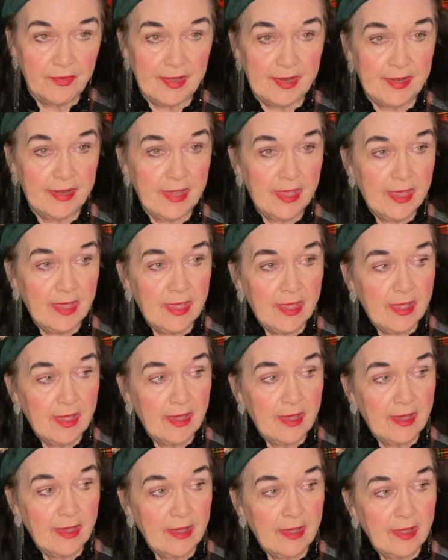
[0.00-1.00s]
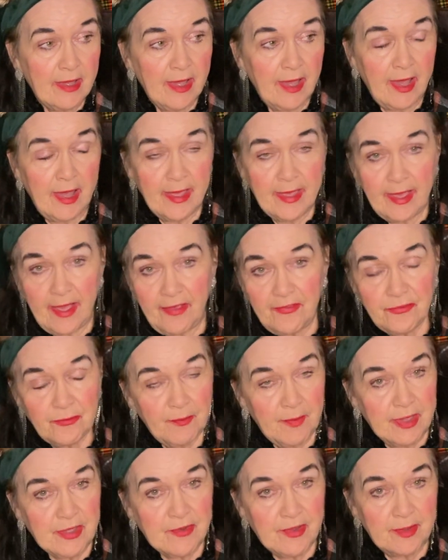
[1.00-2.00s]
And I asked
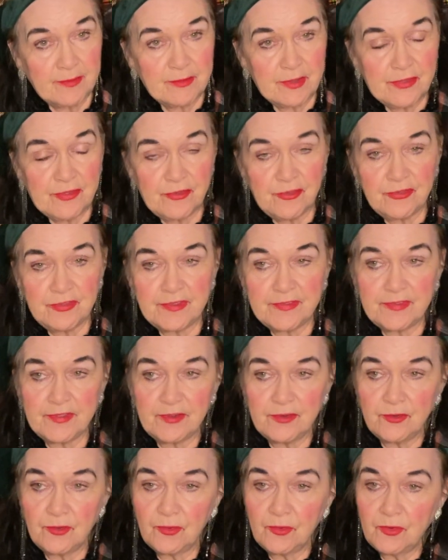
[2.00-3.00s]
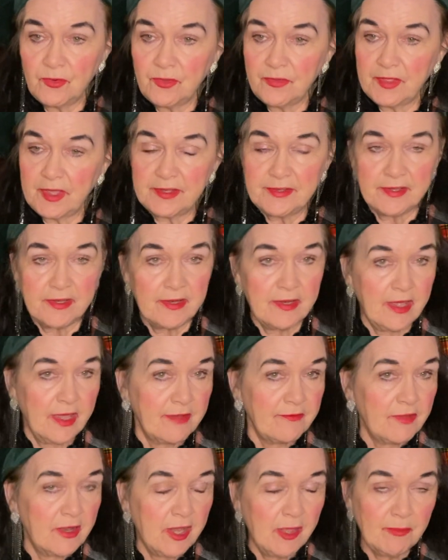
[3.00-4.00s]
my grandmother, she said, no, they didn't
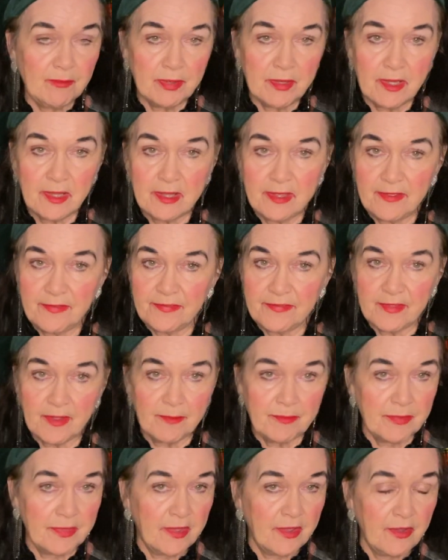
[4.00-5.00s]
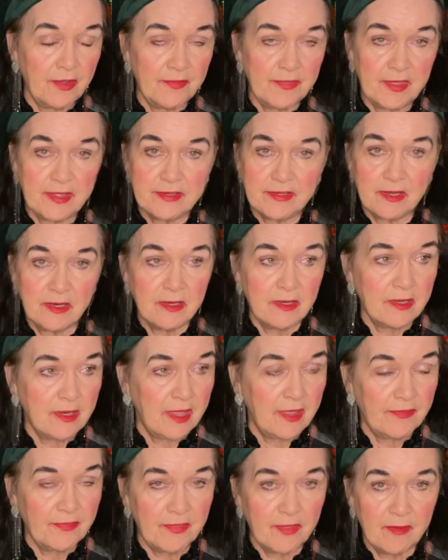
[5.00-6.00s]
have any police up there. They didn't
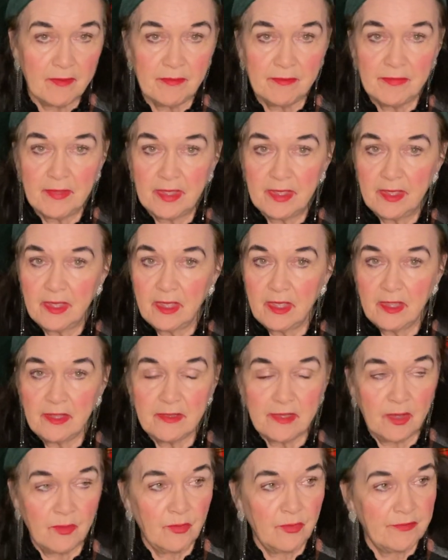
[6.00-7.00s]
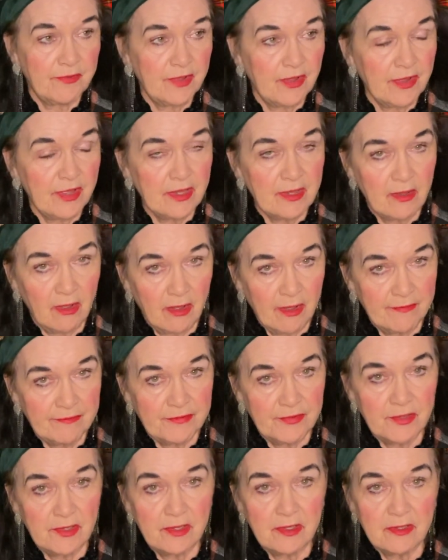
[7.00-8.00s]
need them. They were very
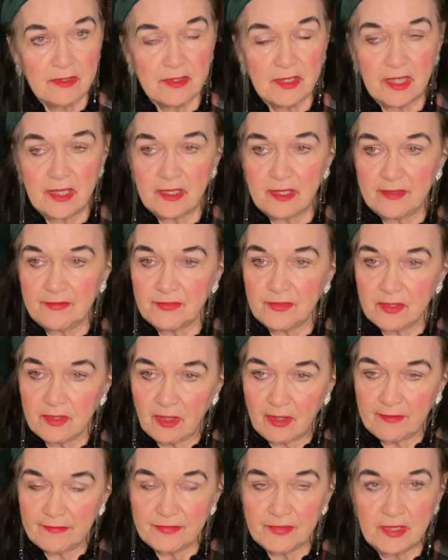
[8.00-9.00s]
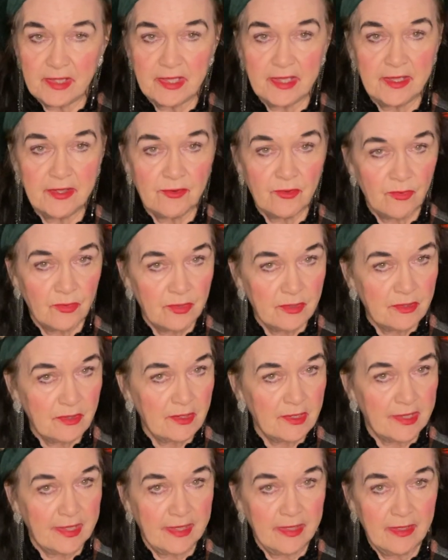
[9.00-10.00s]
lawful. They lived lawfully and
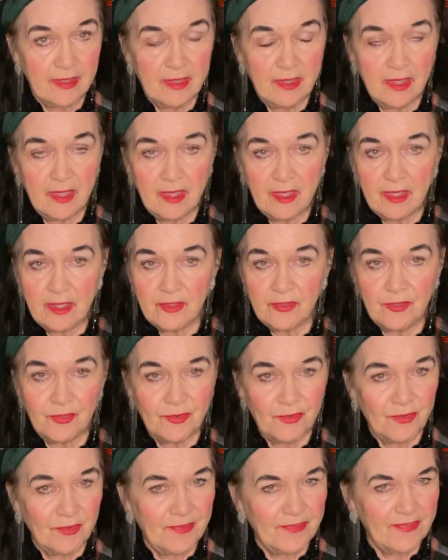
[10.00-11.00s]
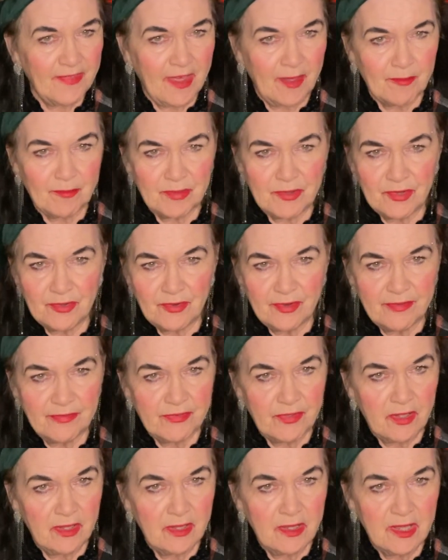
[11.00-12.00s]
orderly. Isn't that
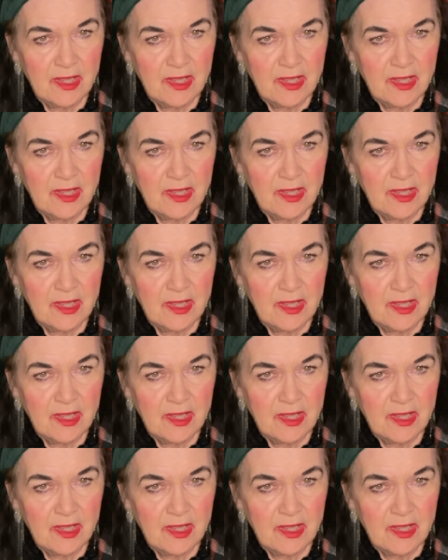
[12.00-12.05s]
beautiful?